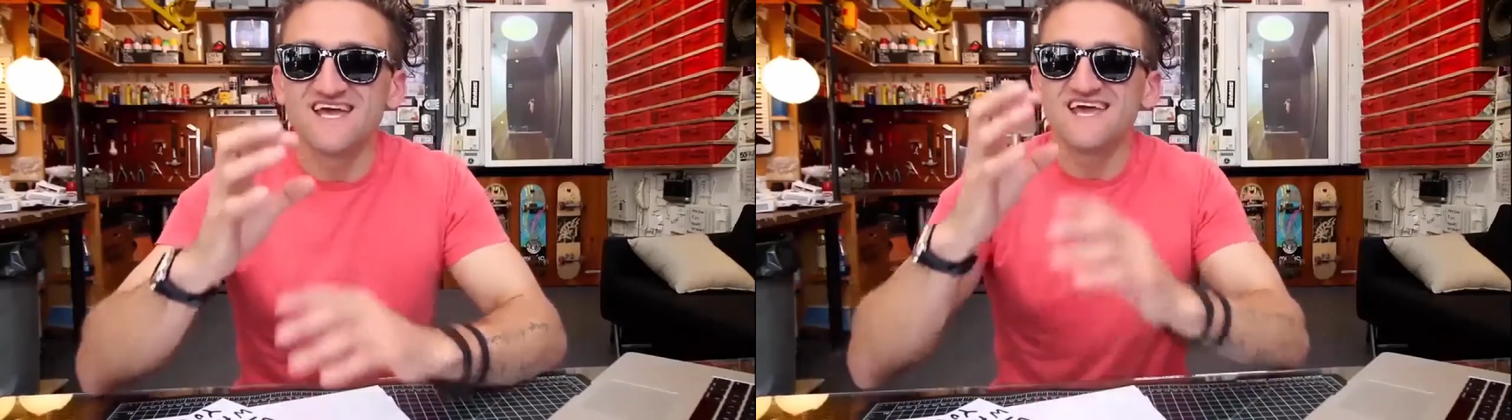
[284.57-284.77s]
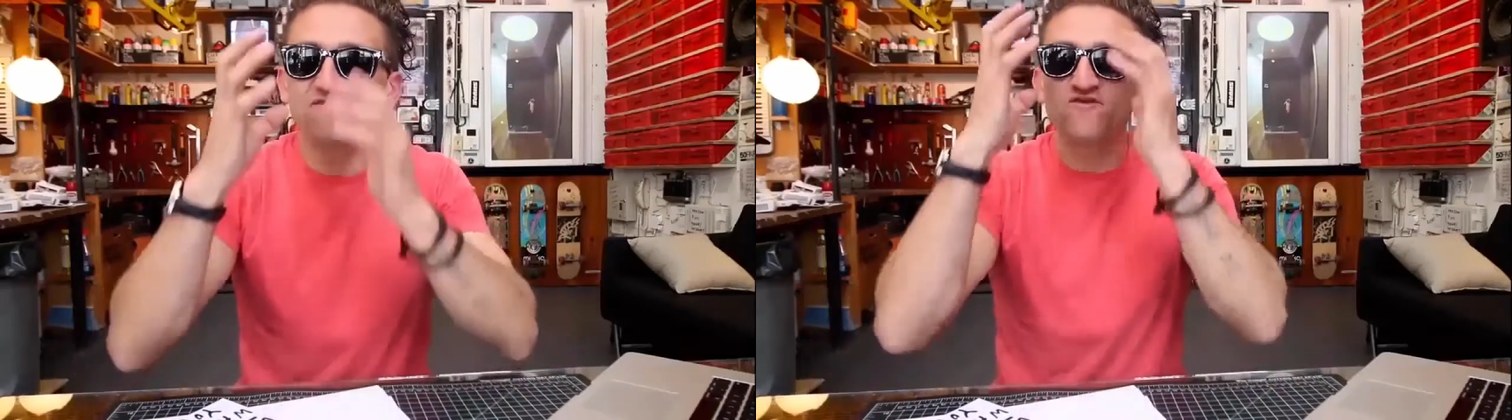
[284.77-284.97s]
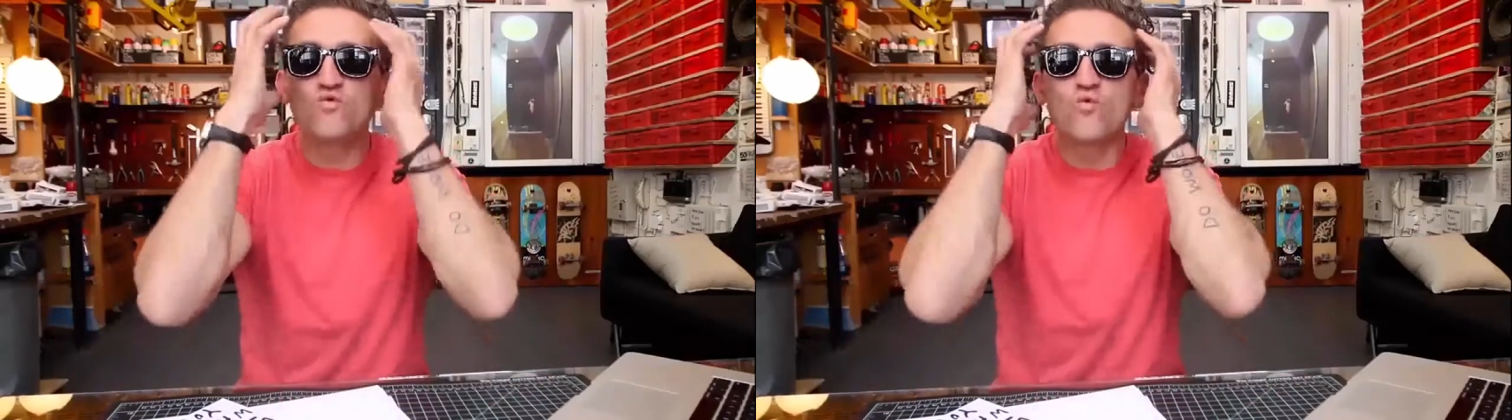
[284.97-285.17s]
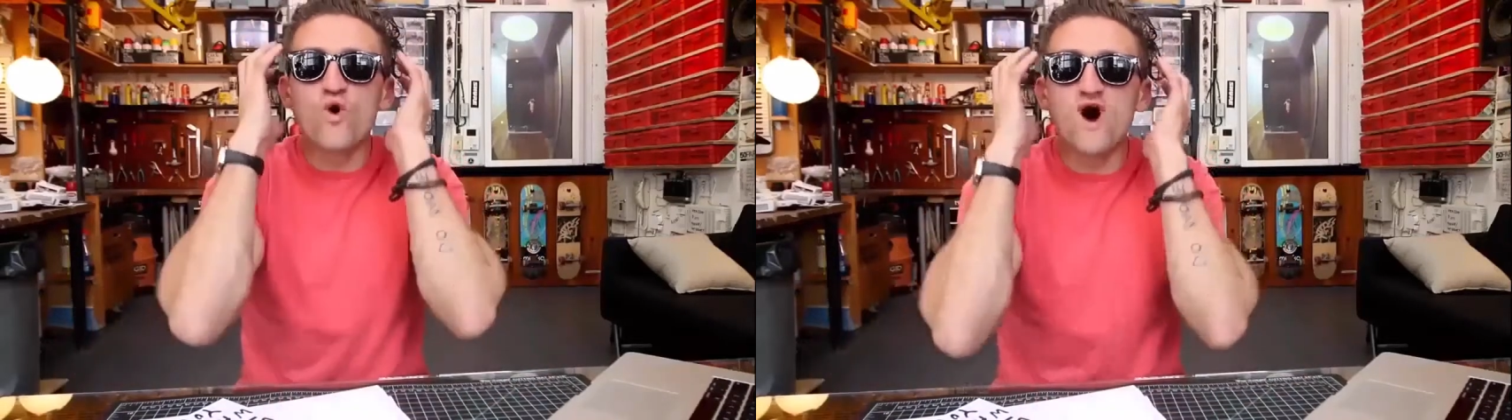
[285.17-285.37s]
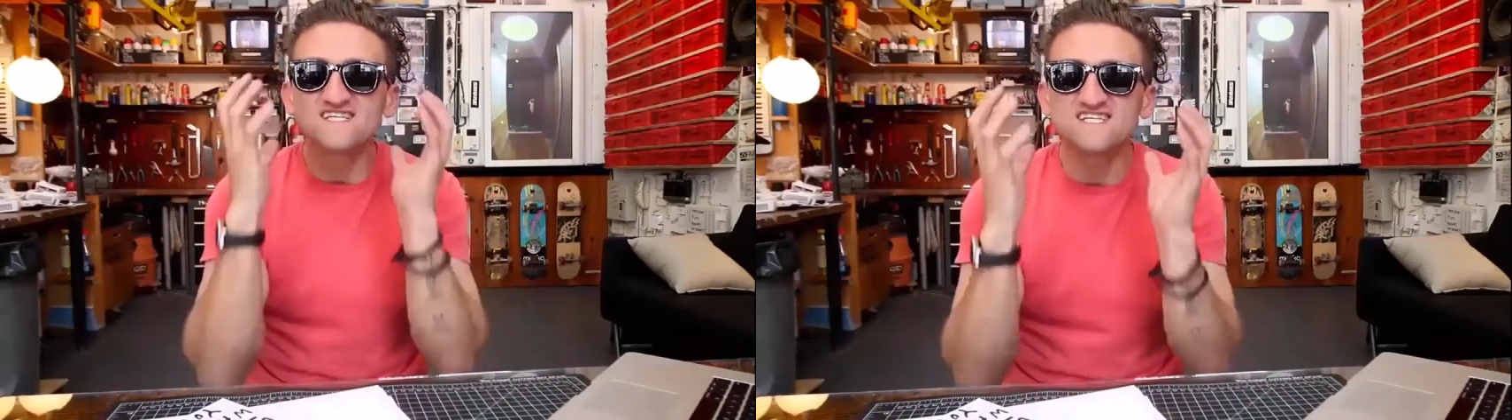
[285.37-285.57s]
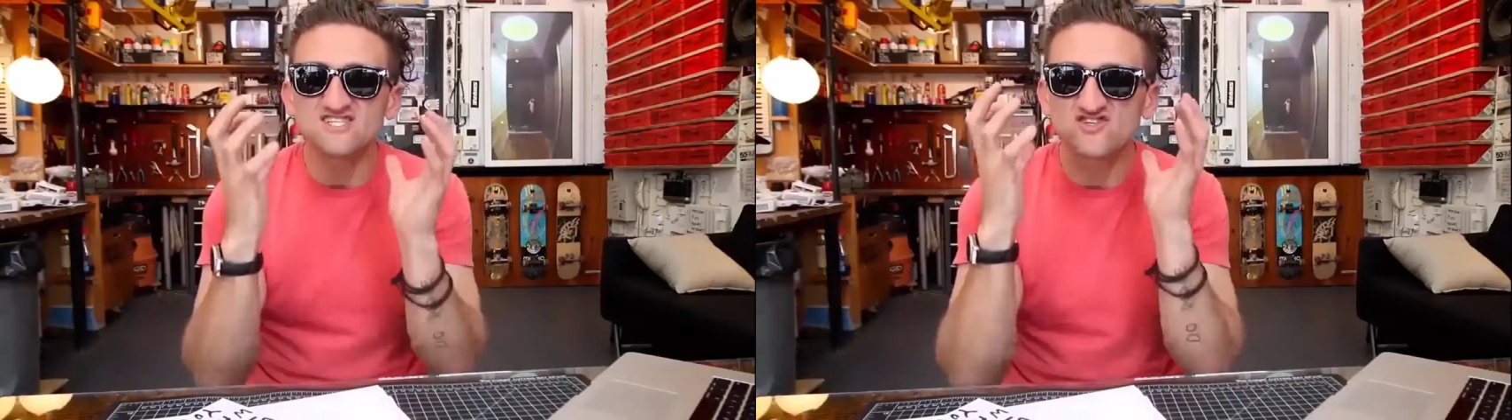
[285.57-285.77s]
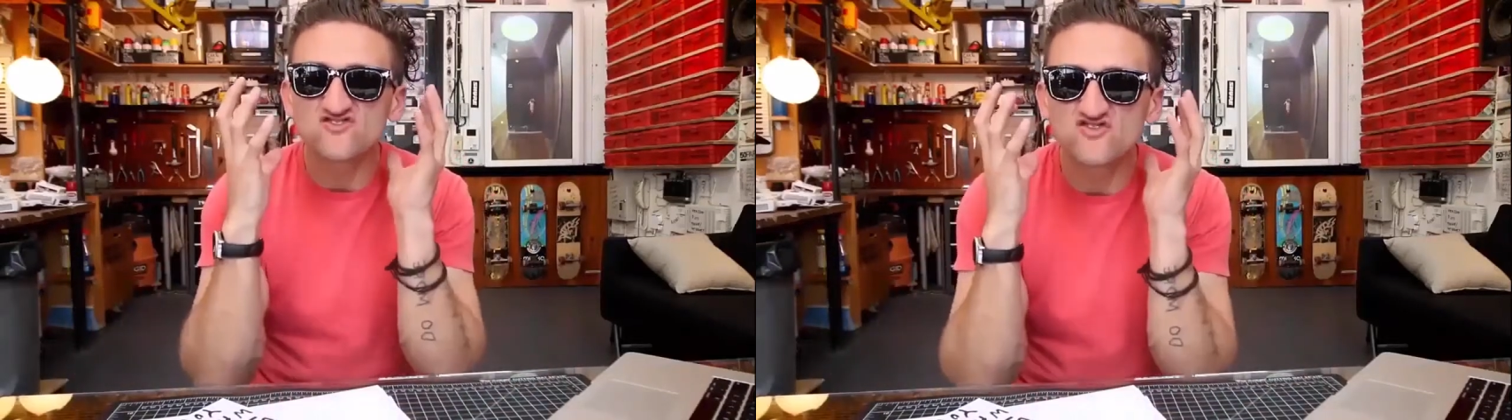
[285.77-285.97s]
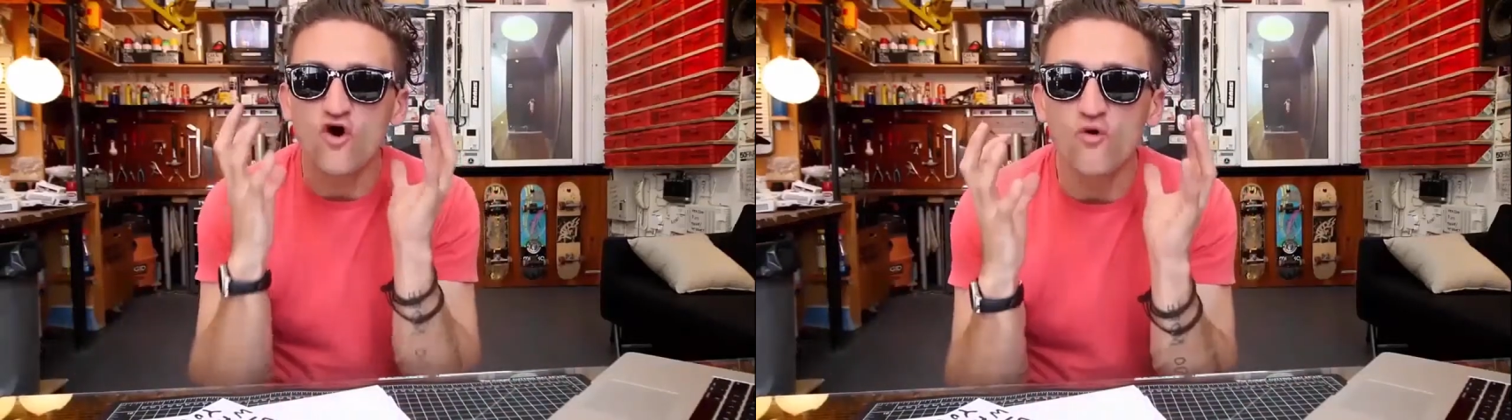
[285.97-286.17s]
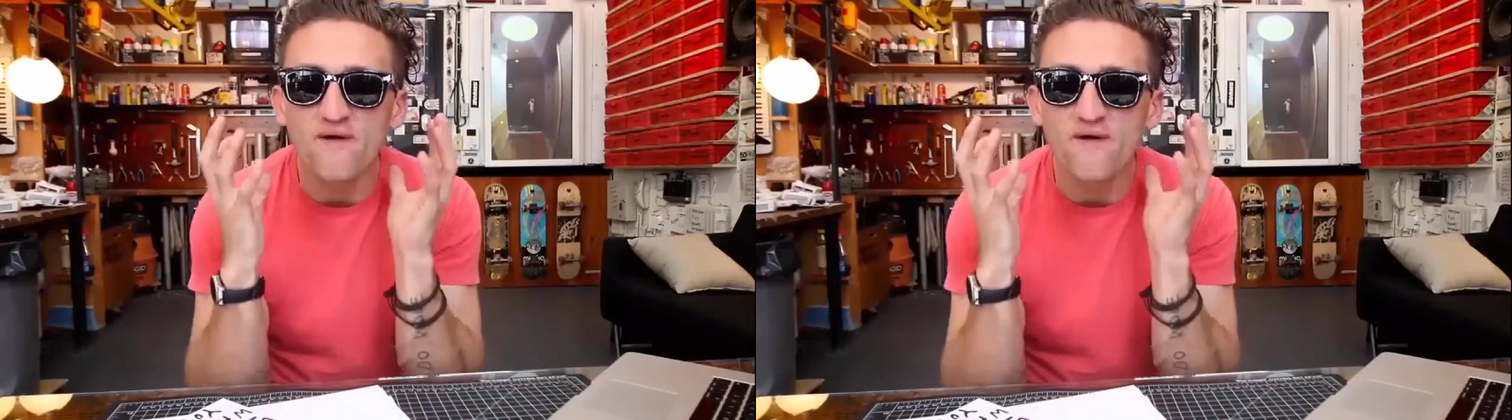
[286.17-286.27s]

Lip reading: if you want it so